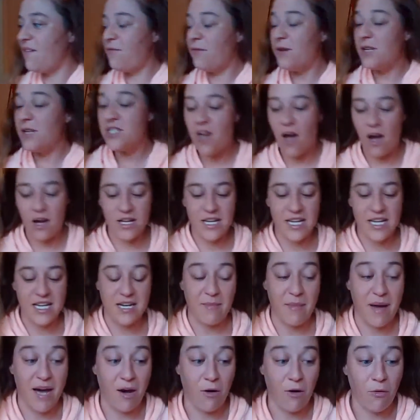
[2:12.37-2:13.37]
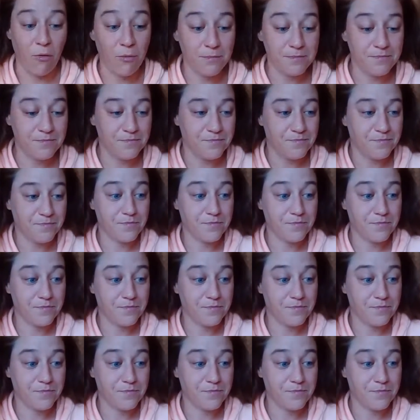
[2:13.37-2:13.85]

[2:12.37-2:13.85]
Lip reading: if we're talking about